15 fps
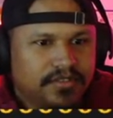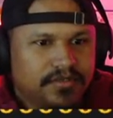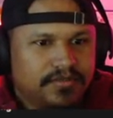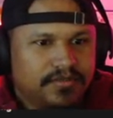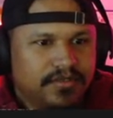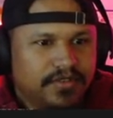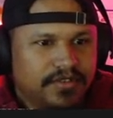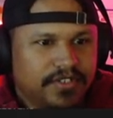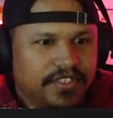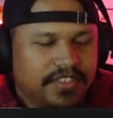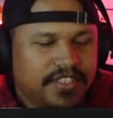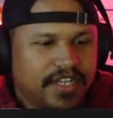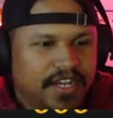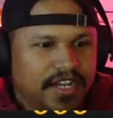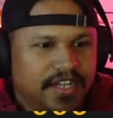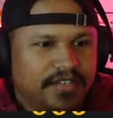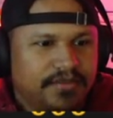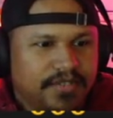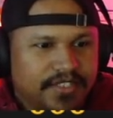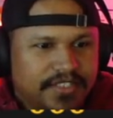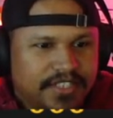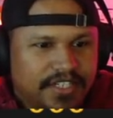I'm going inside. We're
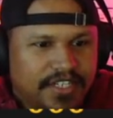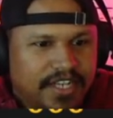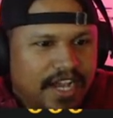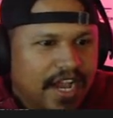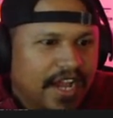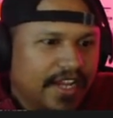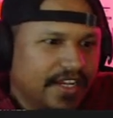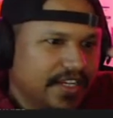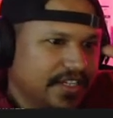going to see the guy.